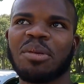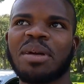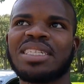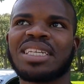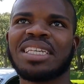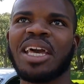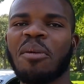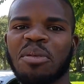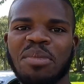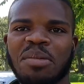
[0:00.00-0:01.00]
but basically
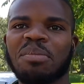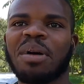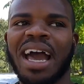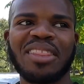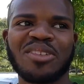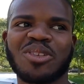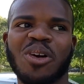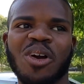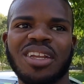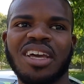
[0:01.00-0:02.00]
helping me buy this
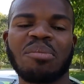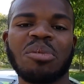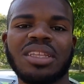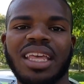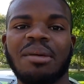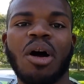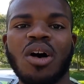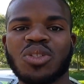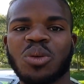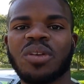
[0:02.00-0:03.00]
car and
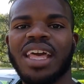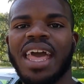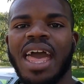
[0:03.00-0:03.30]
also